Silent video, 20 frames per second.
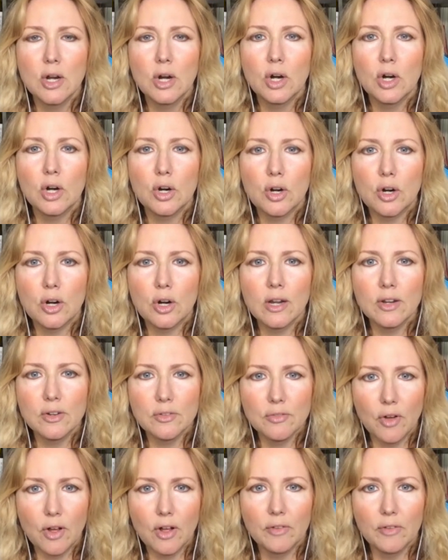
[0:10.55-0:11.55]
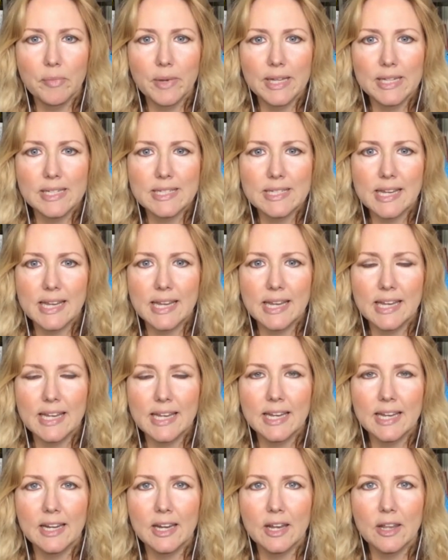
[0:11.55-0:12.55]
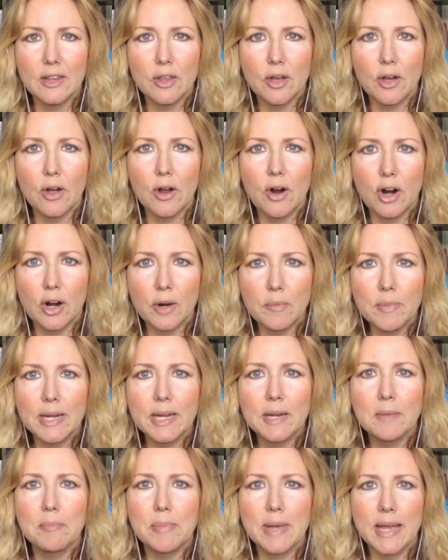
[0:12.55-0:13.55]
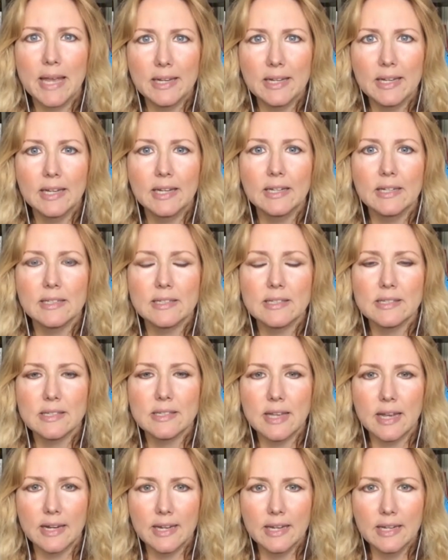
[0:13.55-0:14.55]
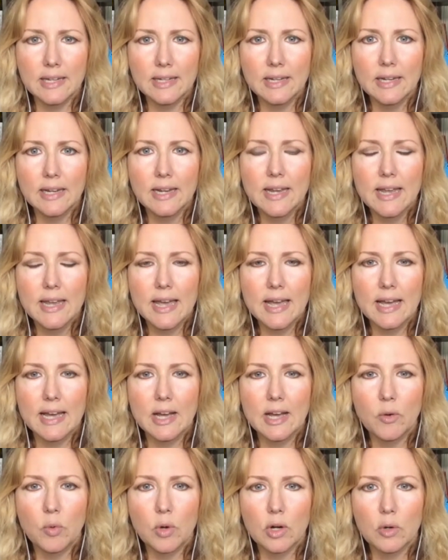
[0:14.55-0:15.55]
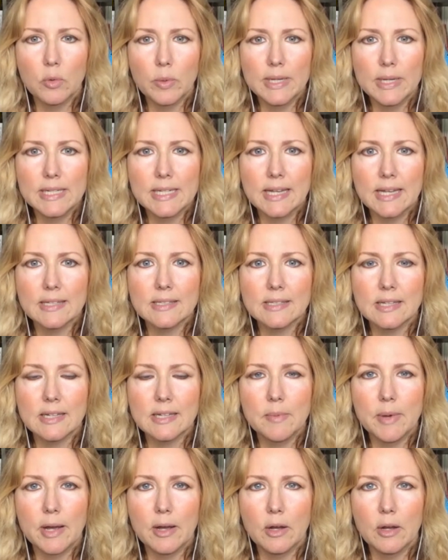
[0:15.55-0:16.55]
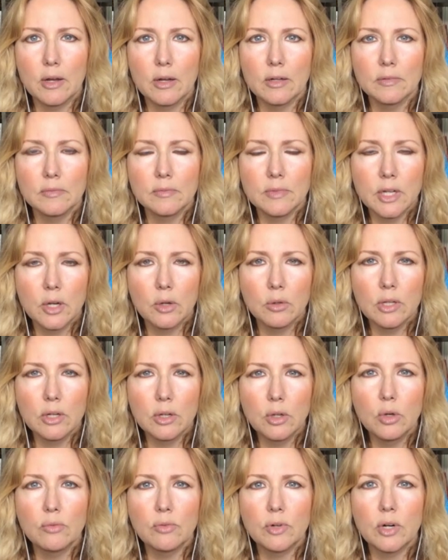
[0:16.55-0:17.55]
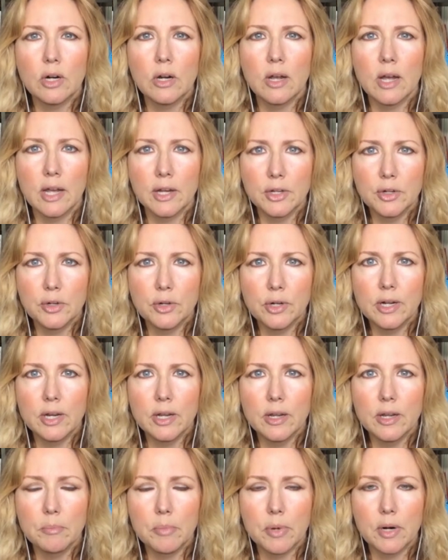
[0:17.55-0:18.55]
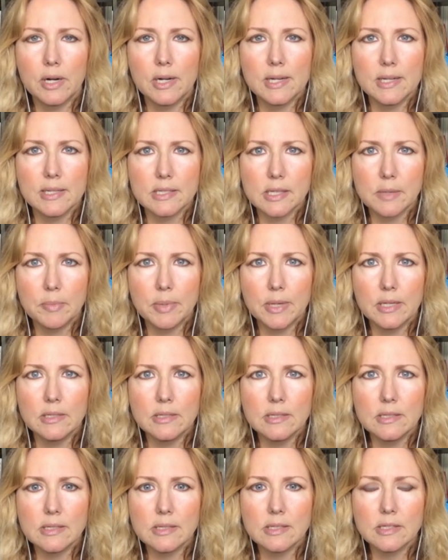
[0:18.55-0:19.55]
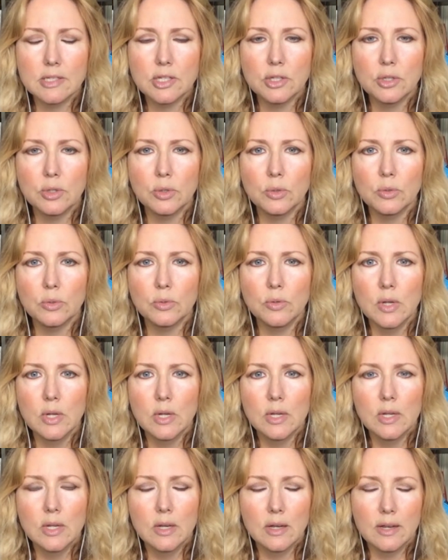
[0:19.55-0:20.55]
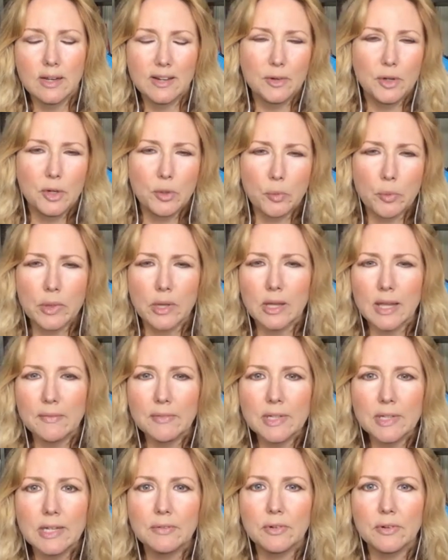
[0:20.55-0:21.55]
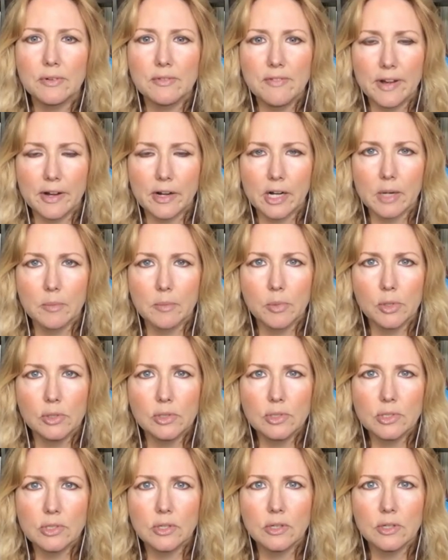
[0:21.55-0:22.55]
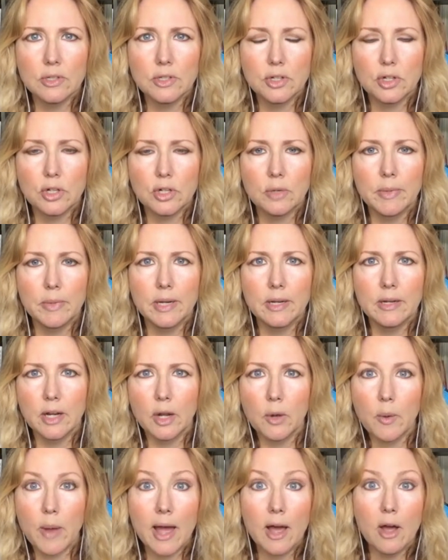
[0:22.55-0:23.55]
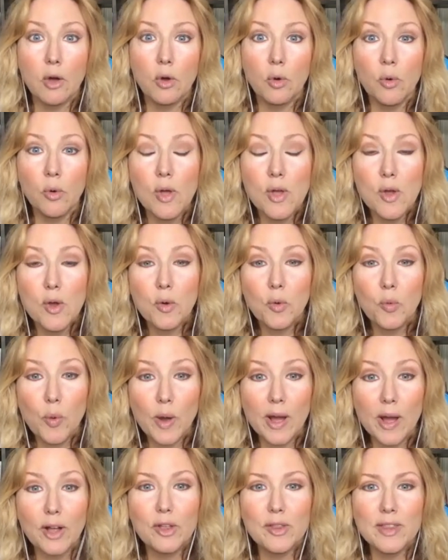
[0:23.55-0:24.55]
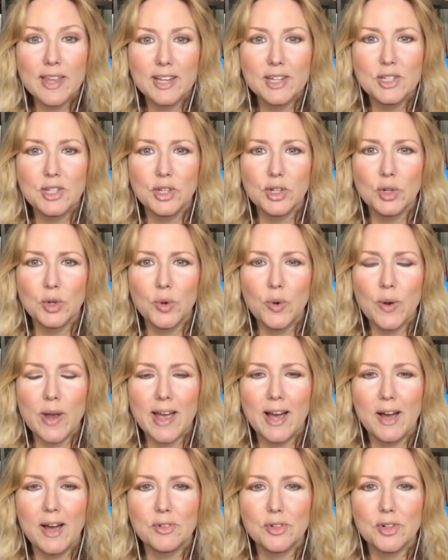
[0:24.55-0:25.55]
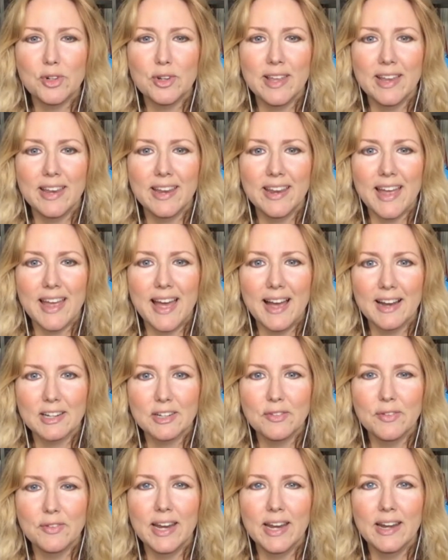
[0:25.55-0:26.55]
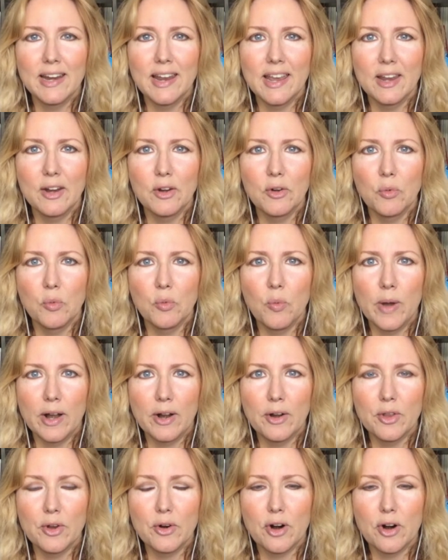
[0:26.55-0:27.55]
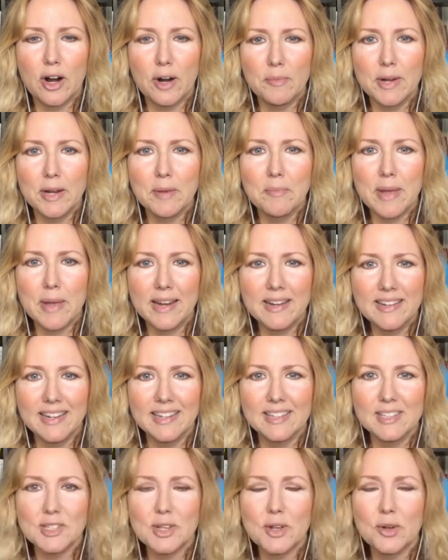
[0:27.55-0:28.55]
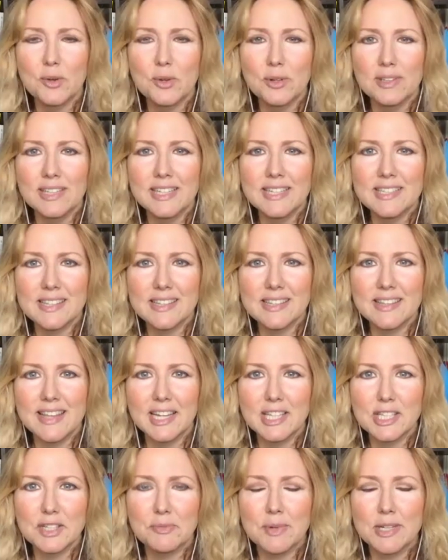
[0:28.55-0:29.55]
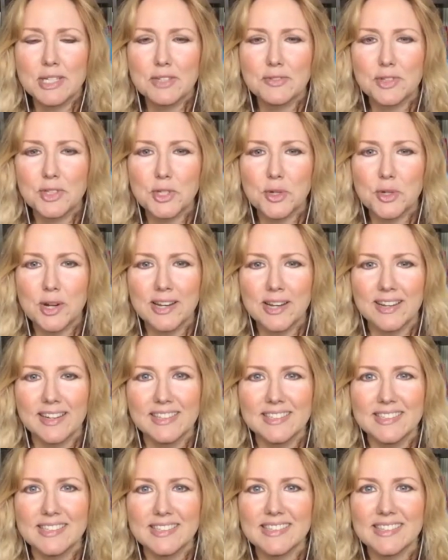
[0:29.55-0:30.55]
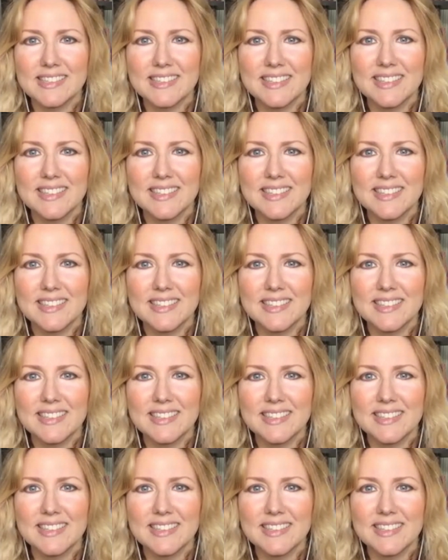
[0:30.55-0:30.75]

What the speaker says: her involvement in the Harmoni Pendant study, where we tested about a little over 100 participants to with 11 different variables to determine how well they do after they activate and wear their Harmoni Pendant. So Lisa, thanks so much for joining us.